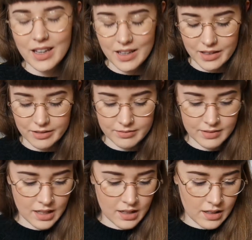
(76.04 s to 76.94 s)
and
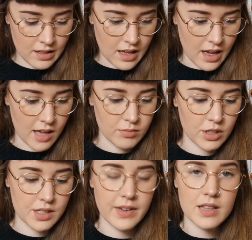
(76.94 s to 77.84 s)

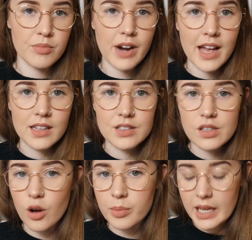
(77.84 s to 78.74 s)
lots of other brands
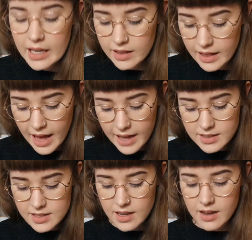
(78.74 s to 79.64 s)
copying
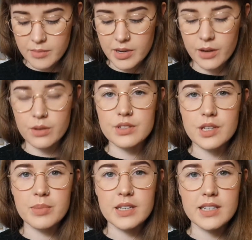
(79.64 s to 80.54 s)
that. But I
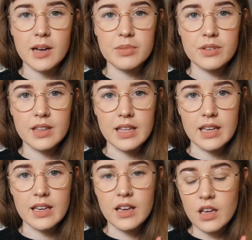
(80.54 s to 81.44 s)
also picked up
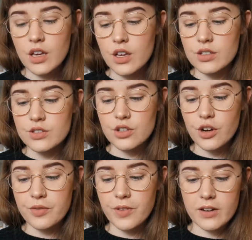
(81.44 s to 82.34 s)
the
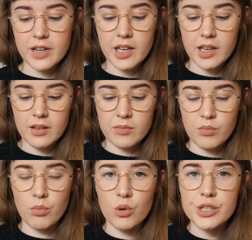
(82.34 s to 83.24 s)
Snow Fairy
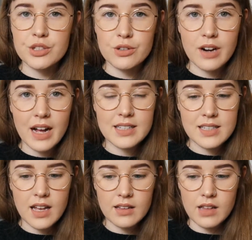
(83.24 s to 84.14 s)

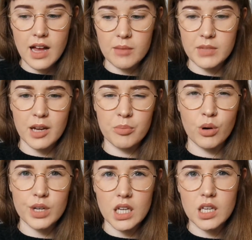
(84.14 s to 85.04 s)
Moisturizer, like
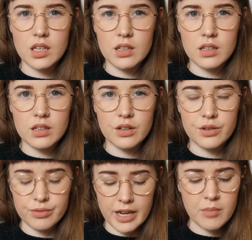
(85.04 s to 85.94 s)
body
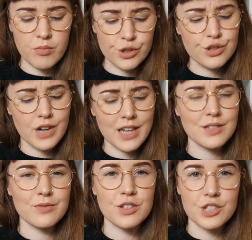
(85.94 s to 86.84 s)
cream
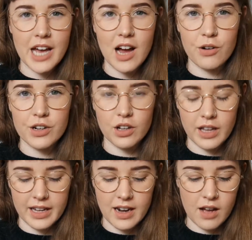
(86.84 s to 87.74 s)
moisturizer for the shower, not
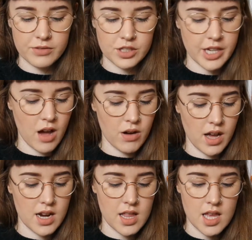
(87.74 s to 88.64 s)
like an after shower
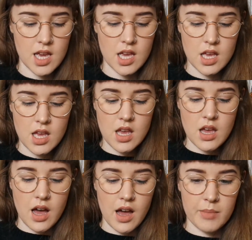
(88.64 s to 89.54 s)
kind of thing,
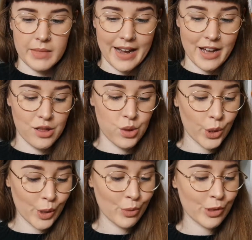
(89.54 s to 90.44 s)
like I
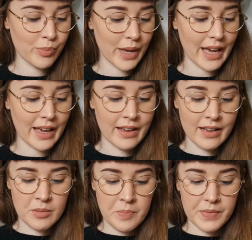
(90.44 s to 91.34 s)
thought it would be.
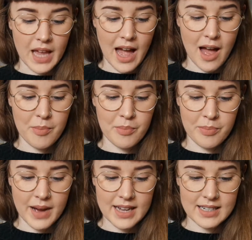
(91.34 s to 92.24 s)

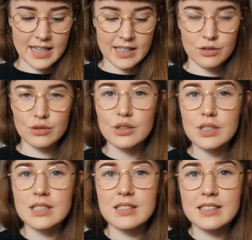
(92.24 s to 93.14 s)
But it
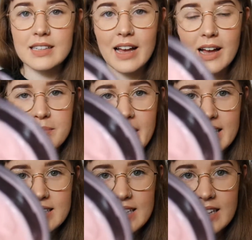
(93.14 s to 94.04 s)
looks
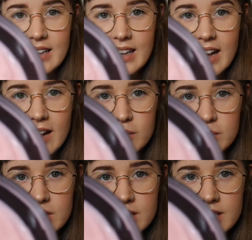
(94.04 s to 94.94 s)
amazing.
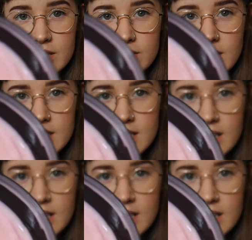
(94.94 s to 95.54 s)
Still just the